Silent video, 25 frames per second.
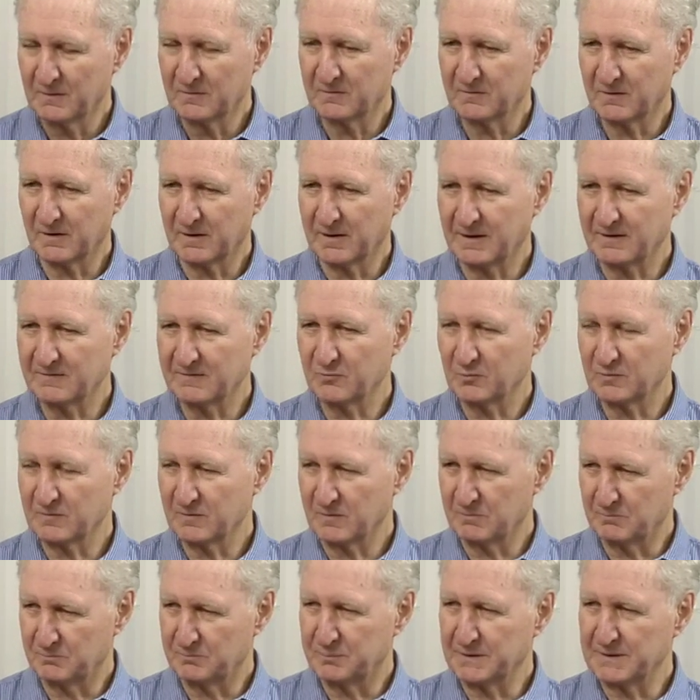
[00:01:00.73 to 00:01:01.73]
So that was
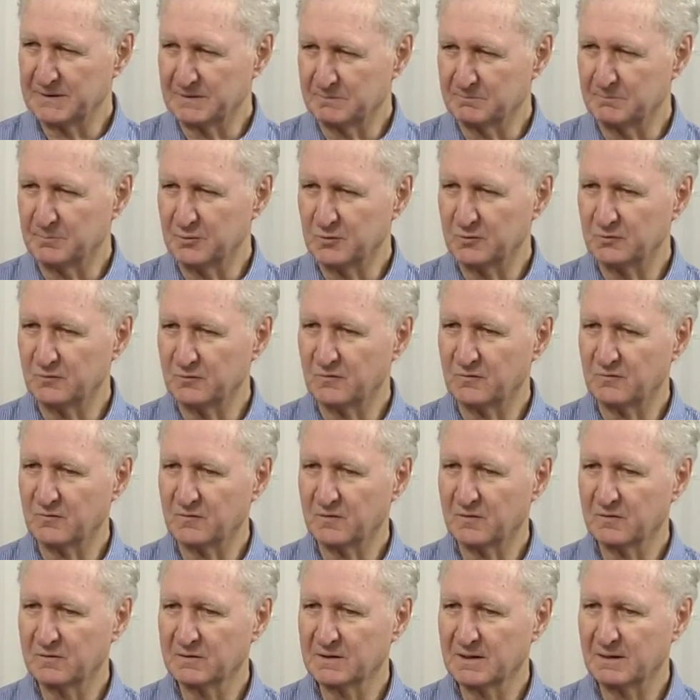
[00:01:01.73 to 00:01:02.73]
a big
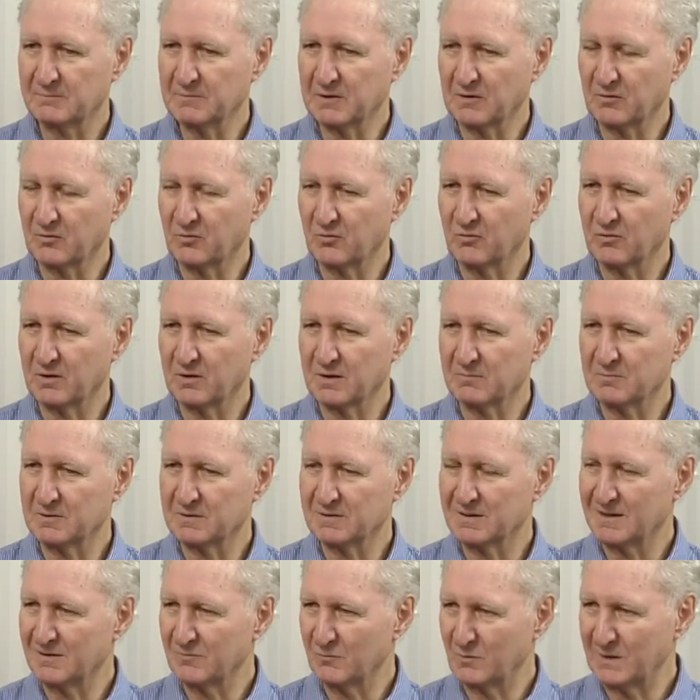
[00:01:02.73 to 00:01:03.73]
boost coming through there.
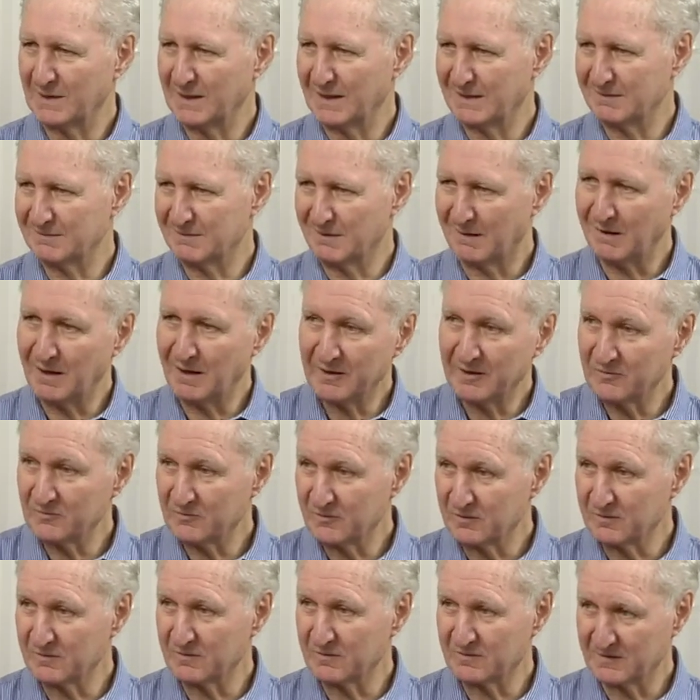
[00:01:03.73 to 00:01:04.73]
But then we had the
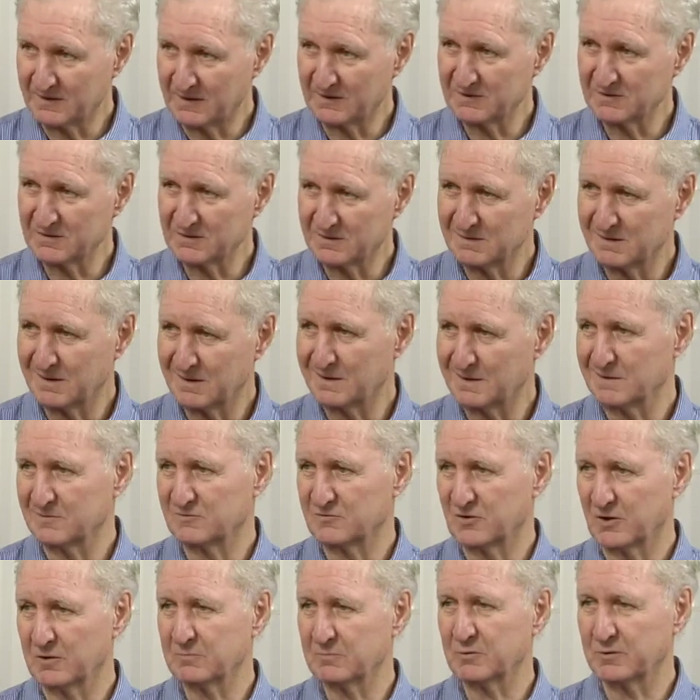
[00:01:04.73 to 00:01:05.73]
hydrogen discussion day in
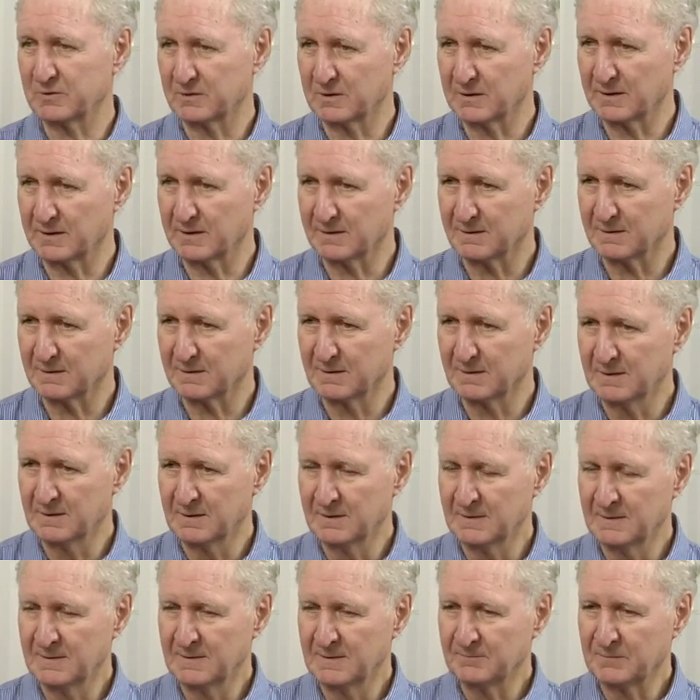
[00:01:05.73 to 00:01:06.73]
Joburg here,
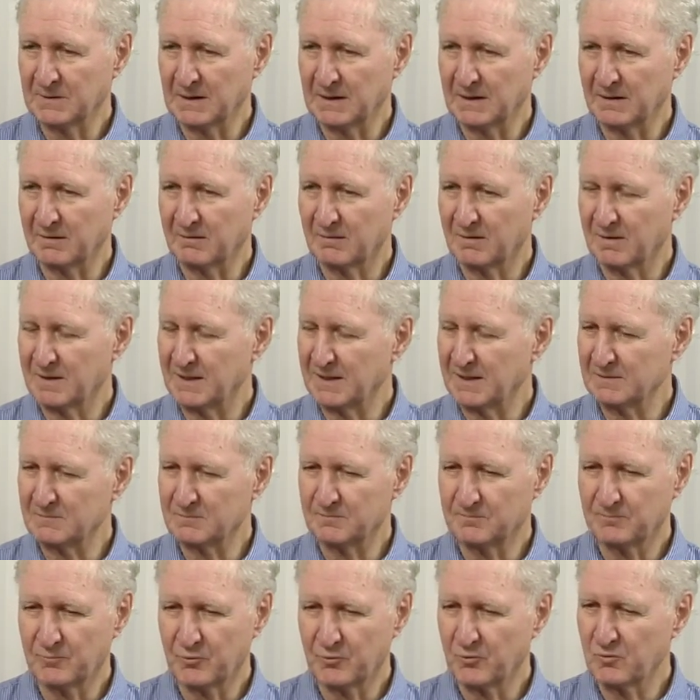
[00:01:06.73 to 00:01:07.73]
and that
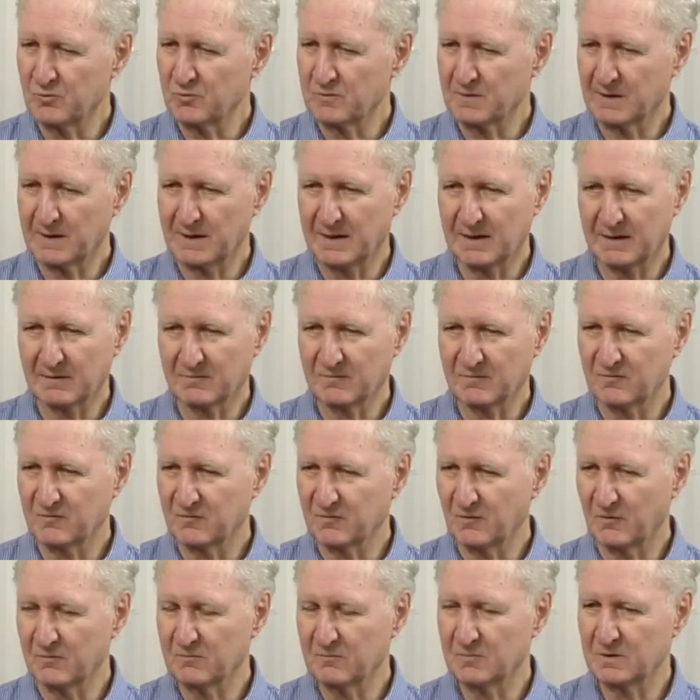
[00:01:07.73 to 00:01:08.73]
brought out
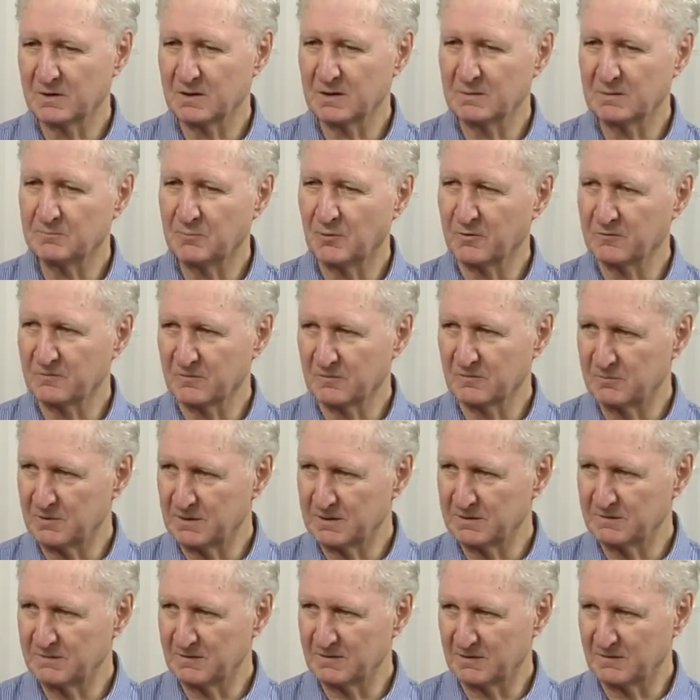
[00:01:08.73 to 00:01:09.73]
so many
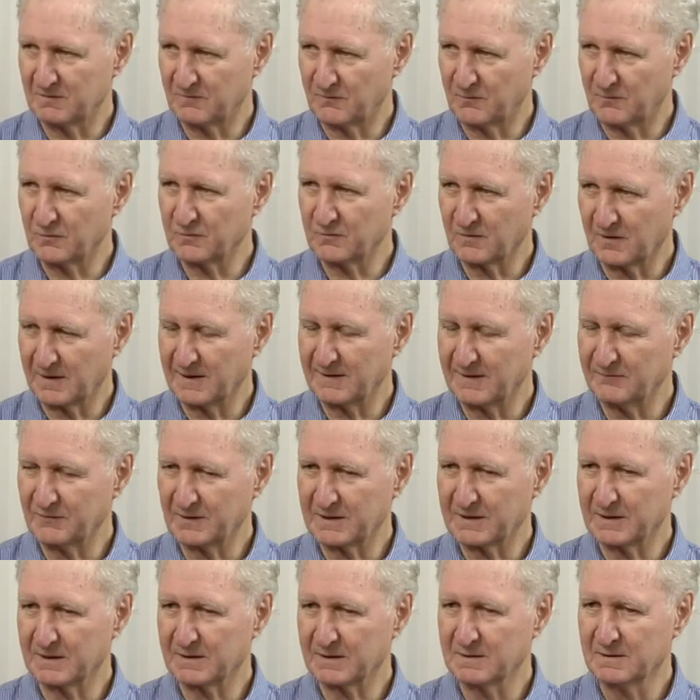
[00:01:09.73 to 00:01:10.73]
possibilities for South
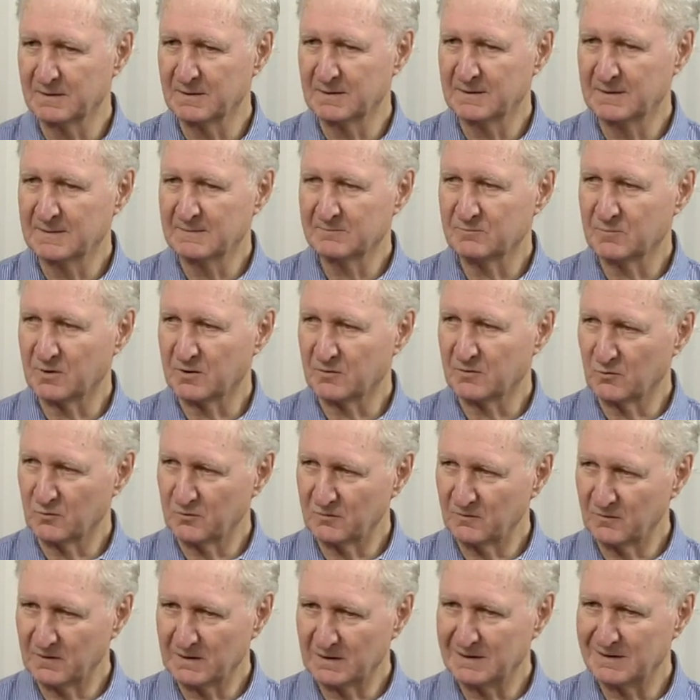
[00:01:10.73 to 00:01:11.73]
Africa. But it
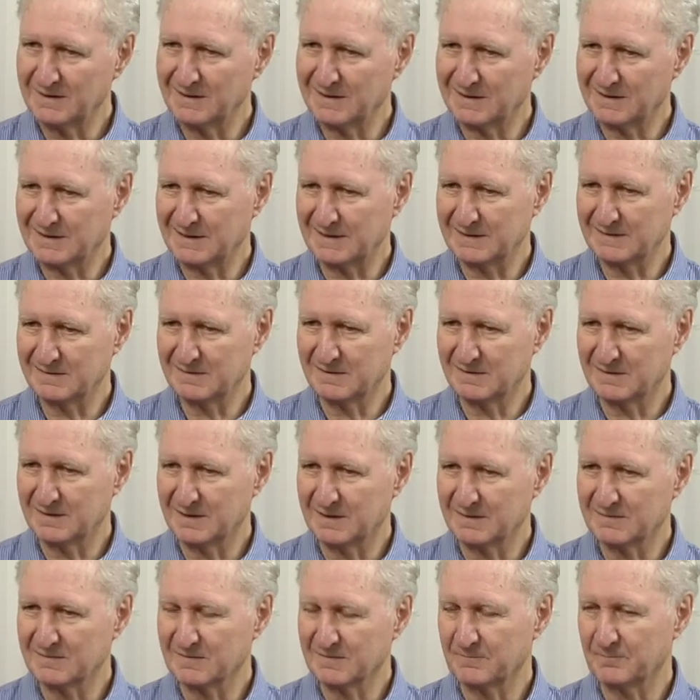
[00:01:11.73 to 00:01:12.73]
also indicated
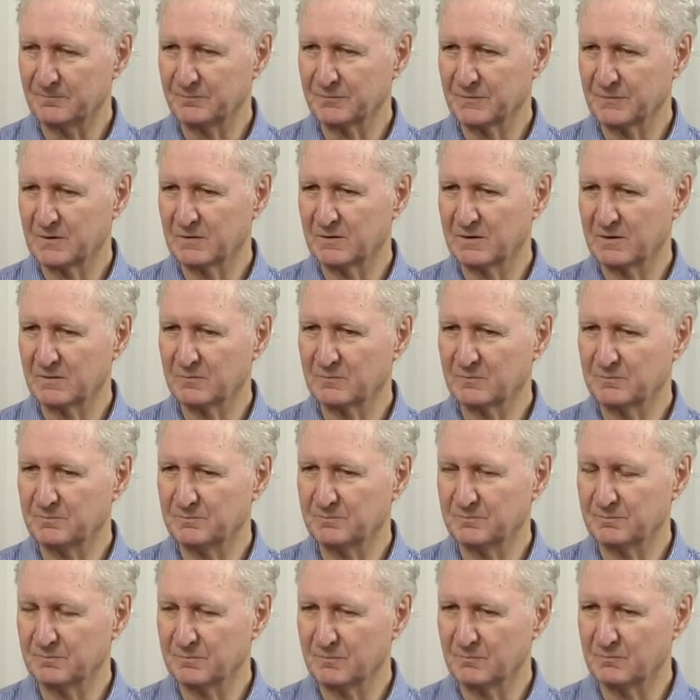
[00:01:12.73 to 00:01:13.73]
that, you know,
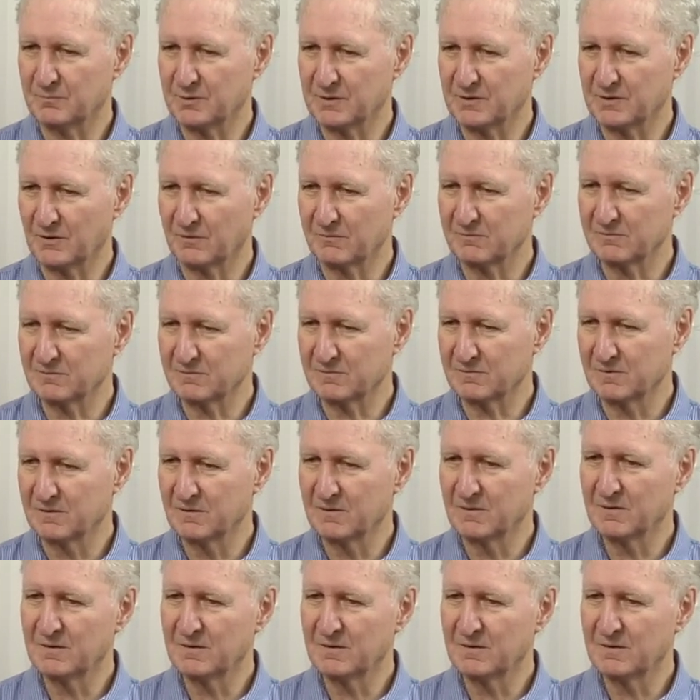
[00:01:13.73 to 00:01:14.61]
beyond